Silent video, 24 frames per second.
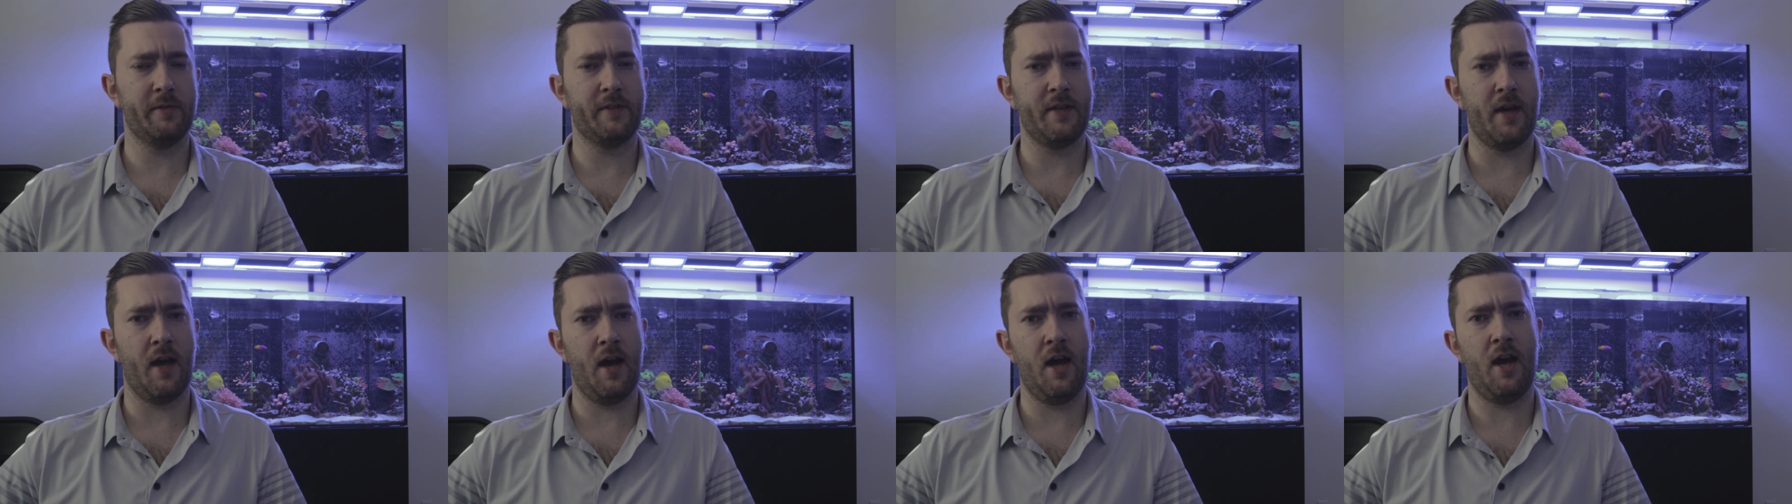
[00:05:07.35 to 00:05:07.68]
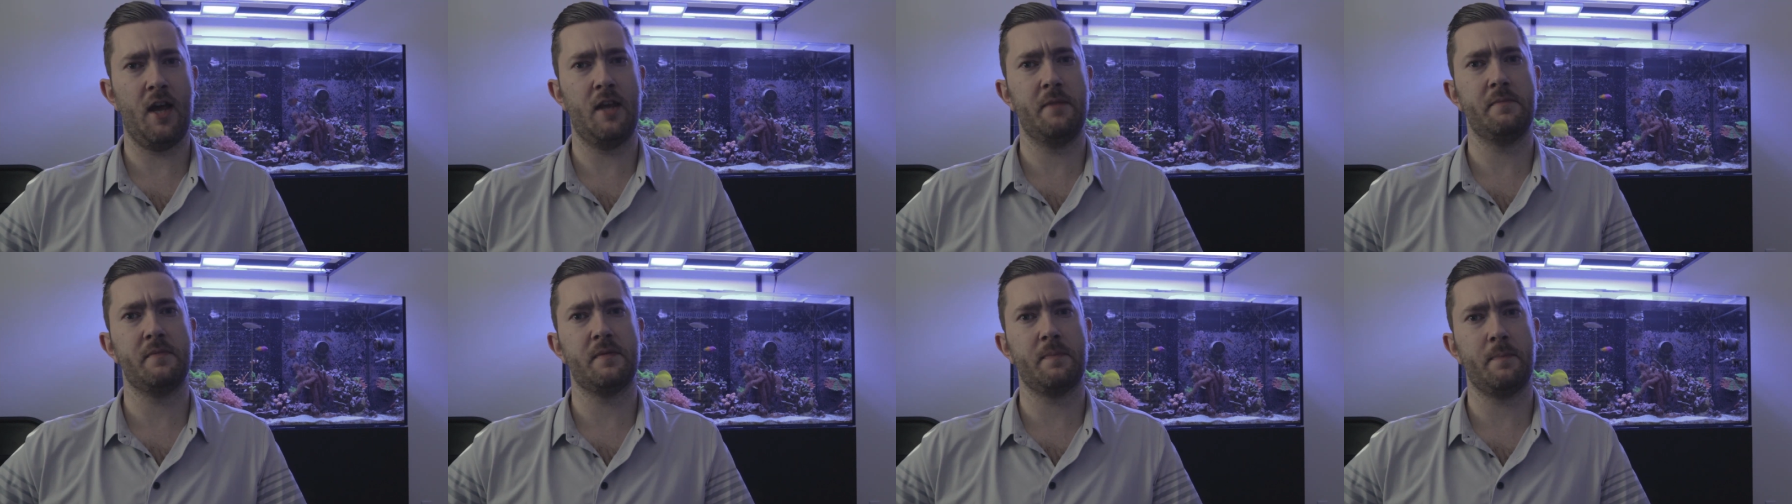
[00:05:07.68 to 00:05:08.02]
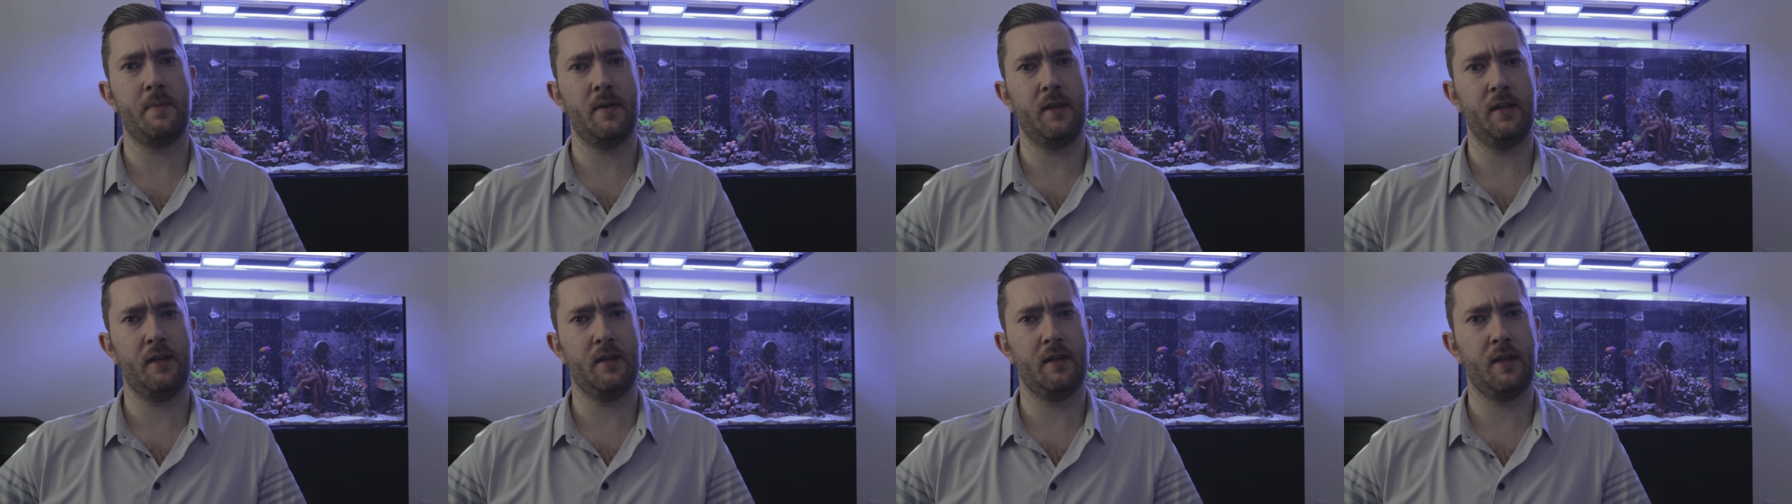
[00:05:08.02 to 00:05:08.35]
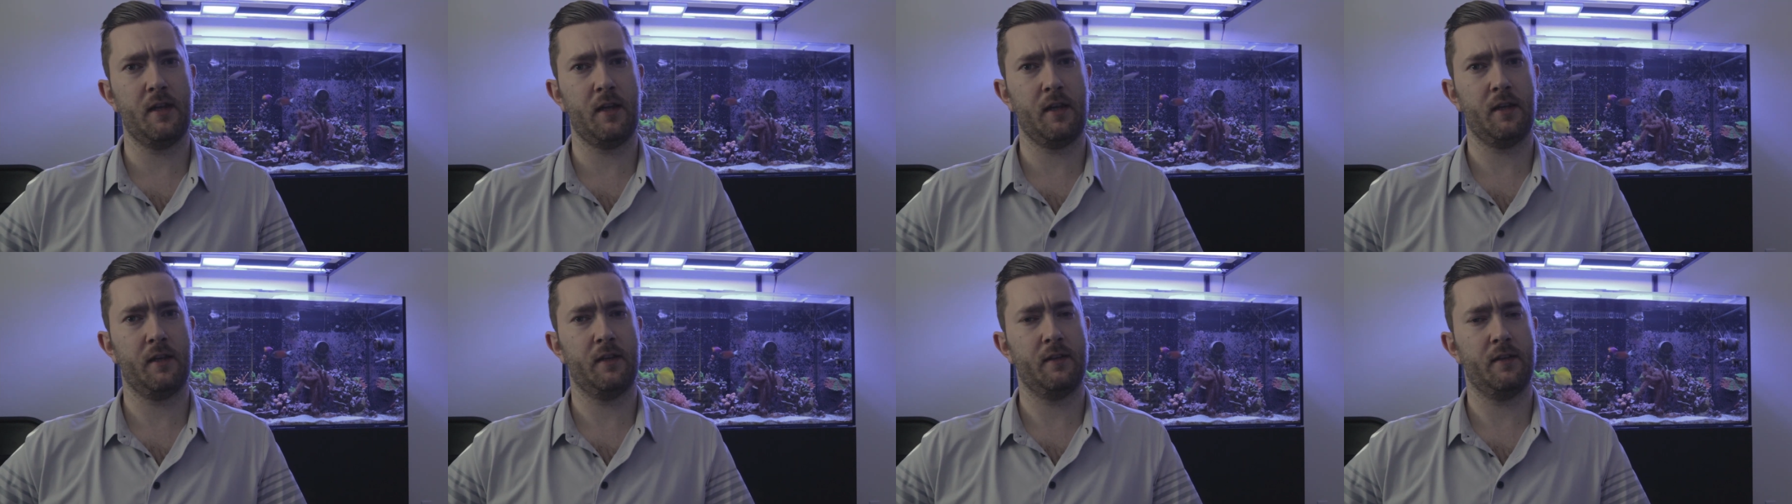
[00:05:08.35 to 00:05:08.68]
times picking
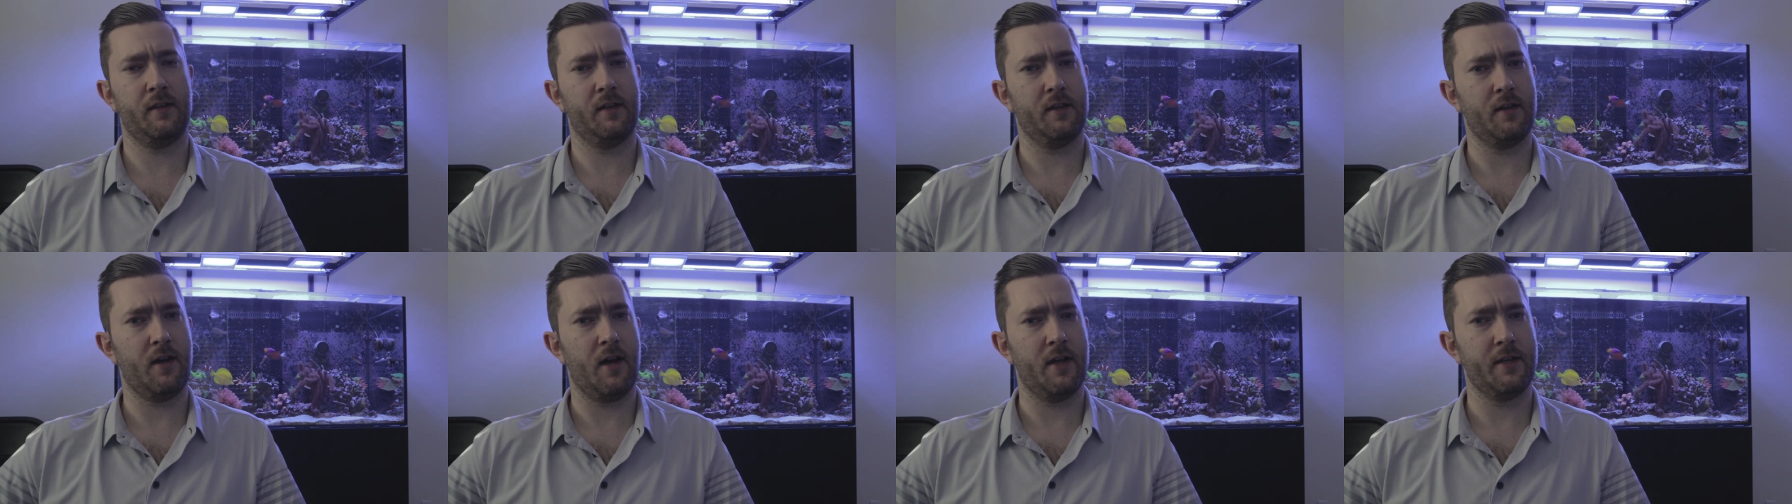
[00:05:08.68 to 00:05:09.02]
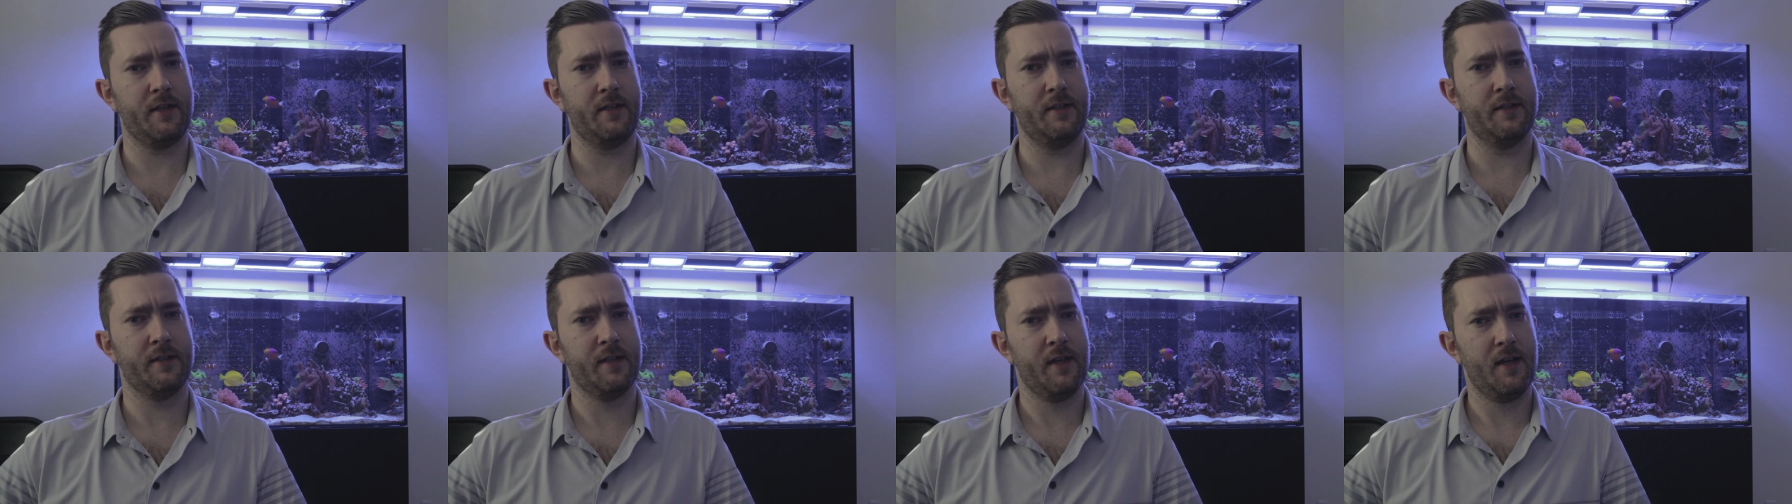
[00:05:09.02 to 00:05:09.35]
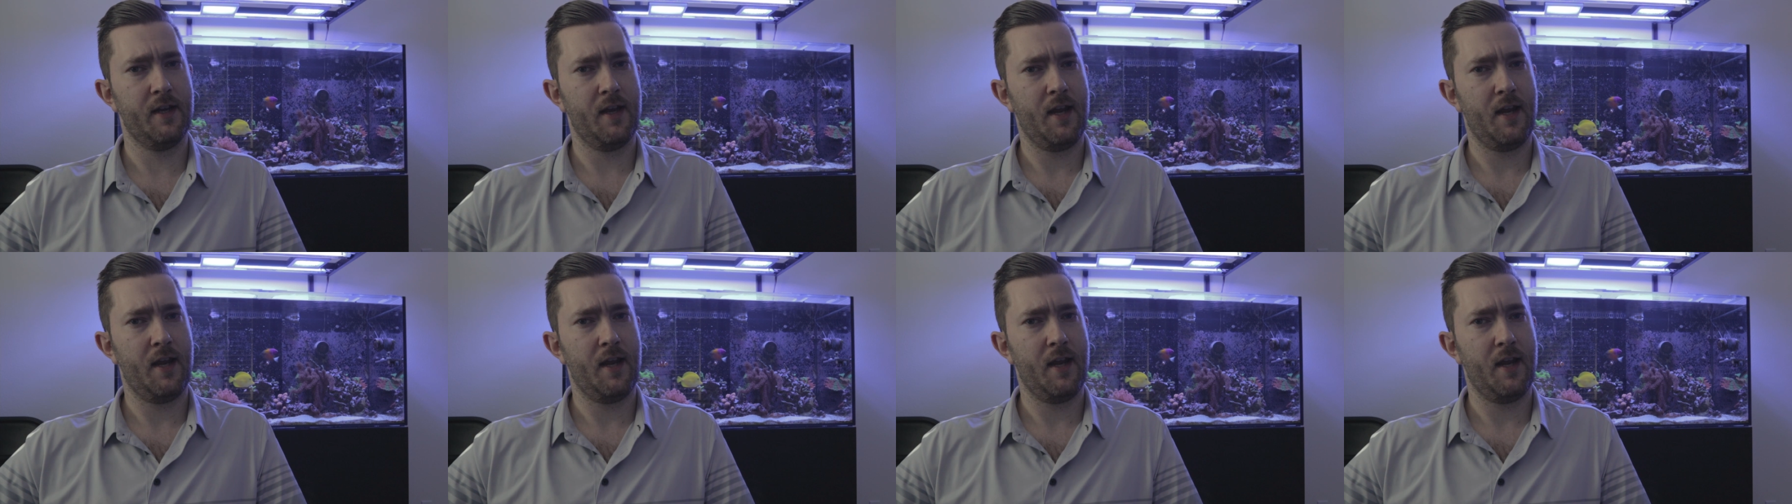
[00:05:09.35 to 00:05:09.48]
at the Ganies,